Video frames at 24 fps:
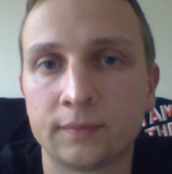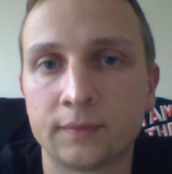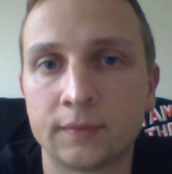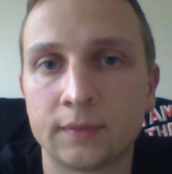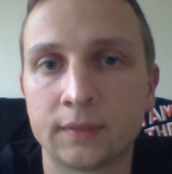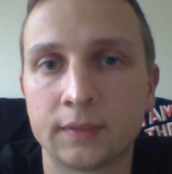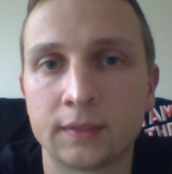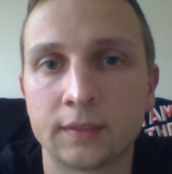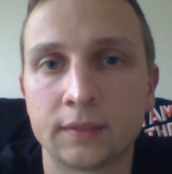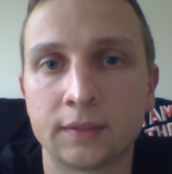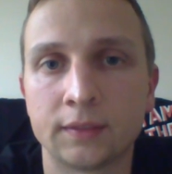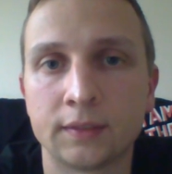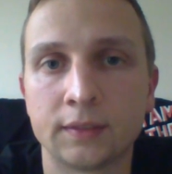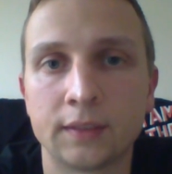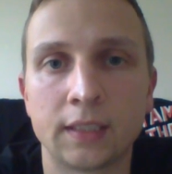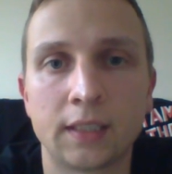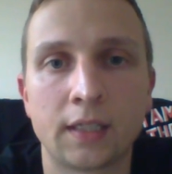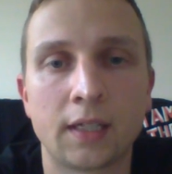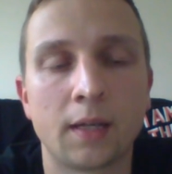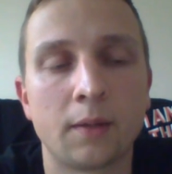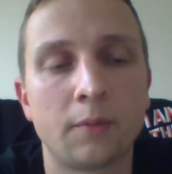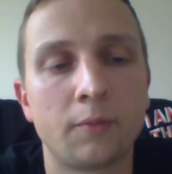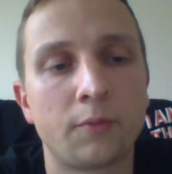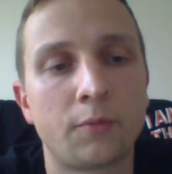They
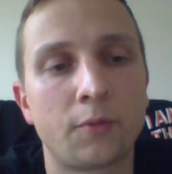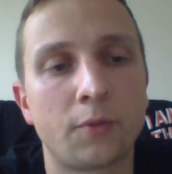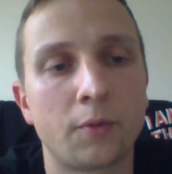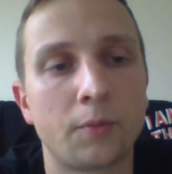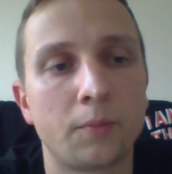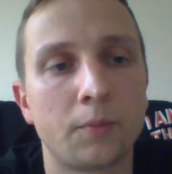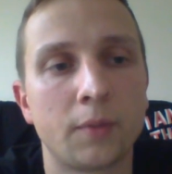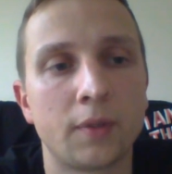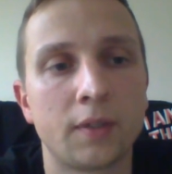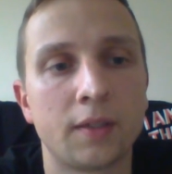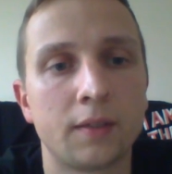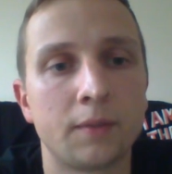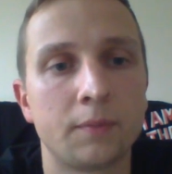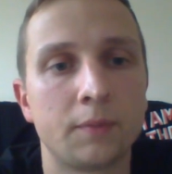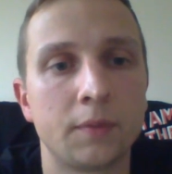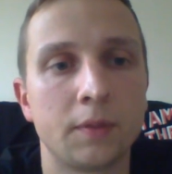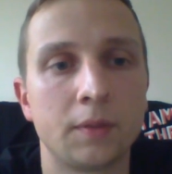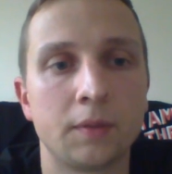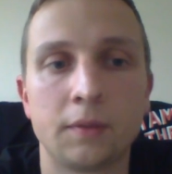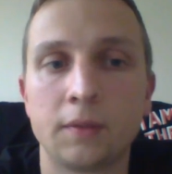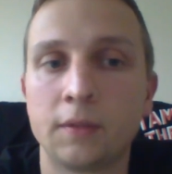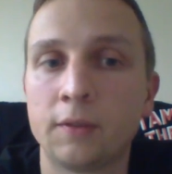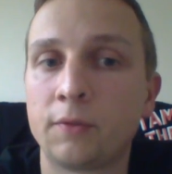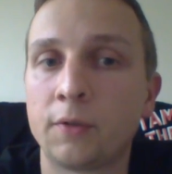come from
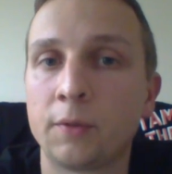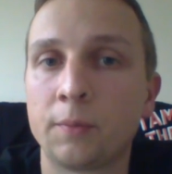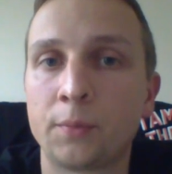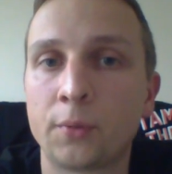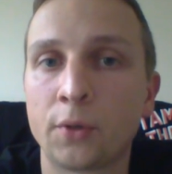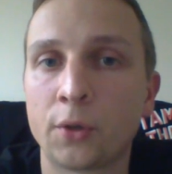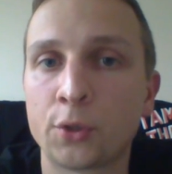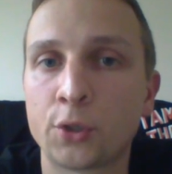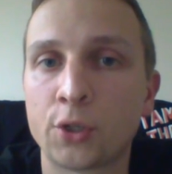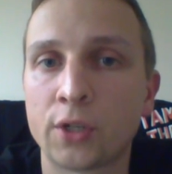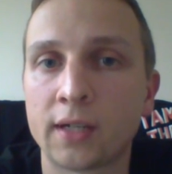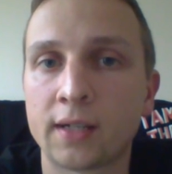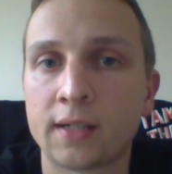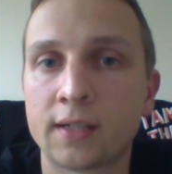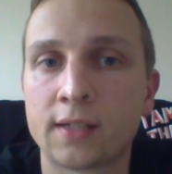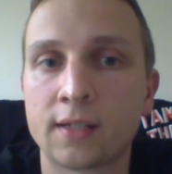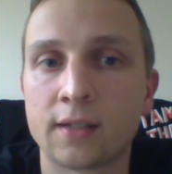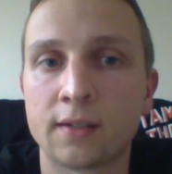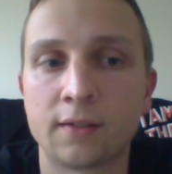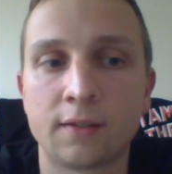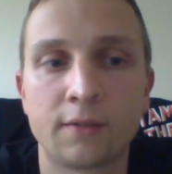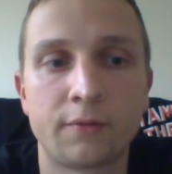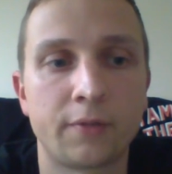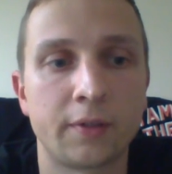different projects
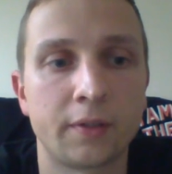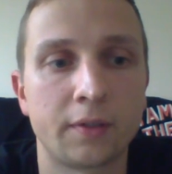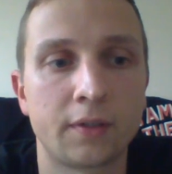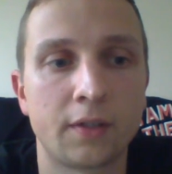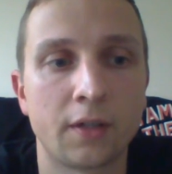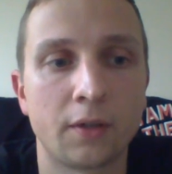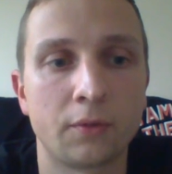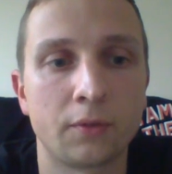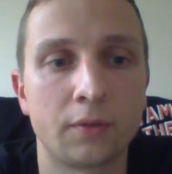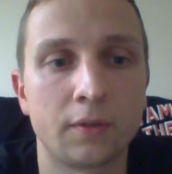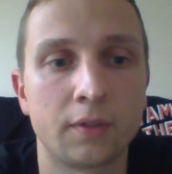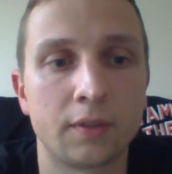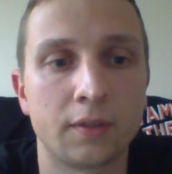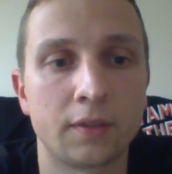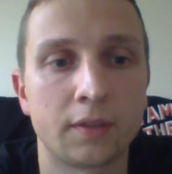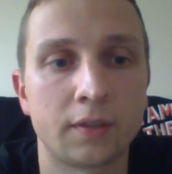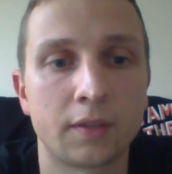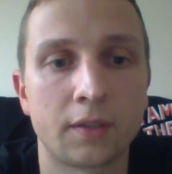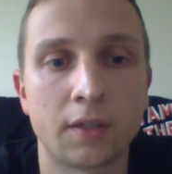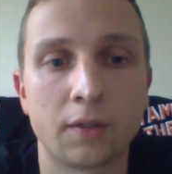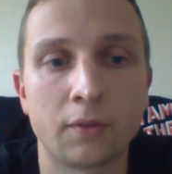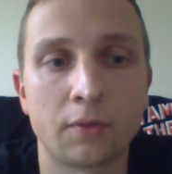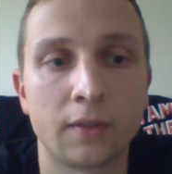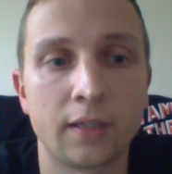and different
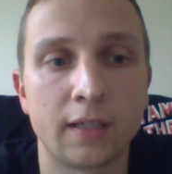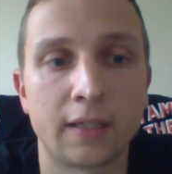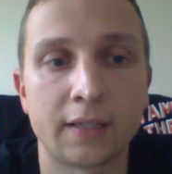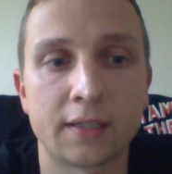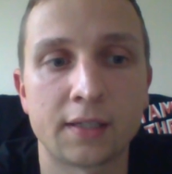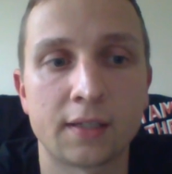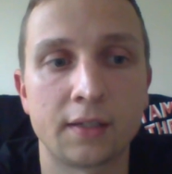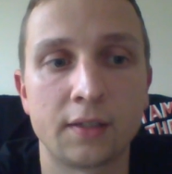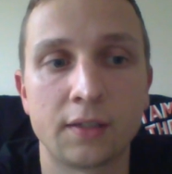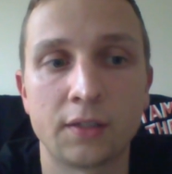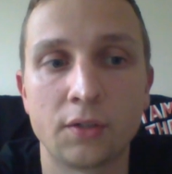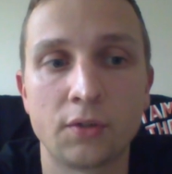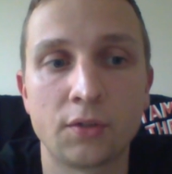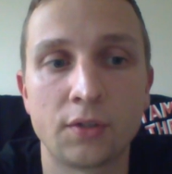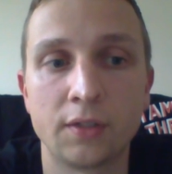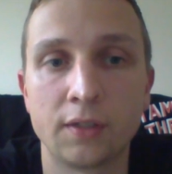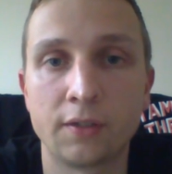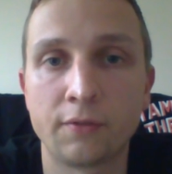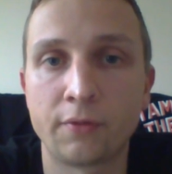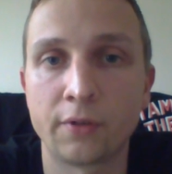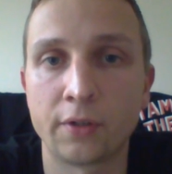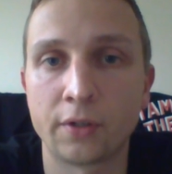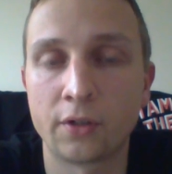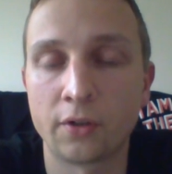code lines, and they use in
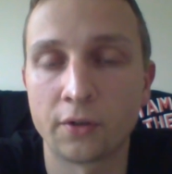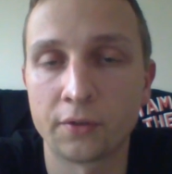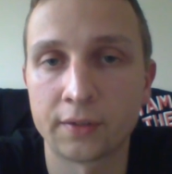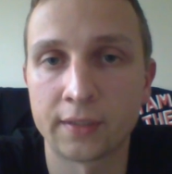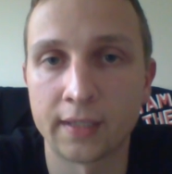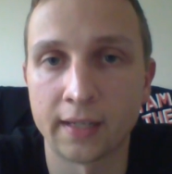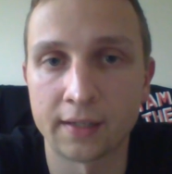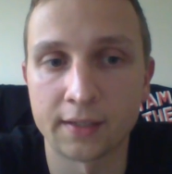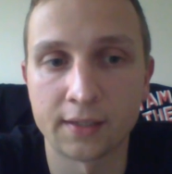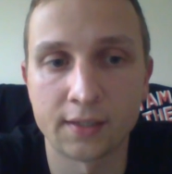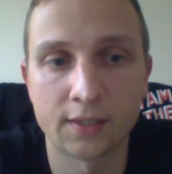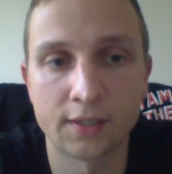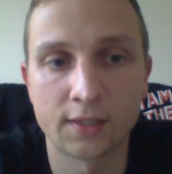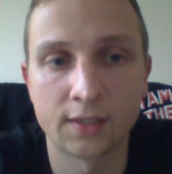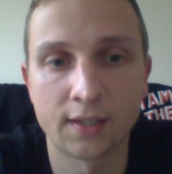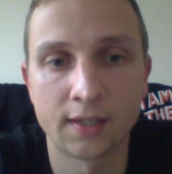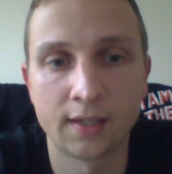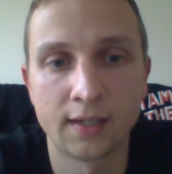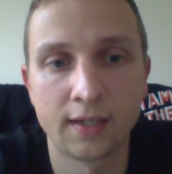different contexts.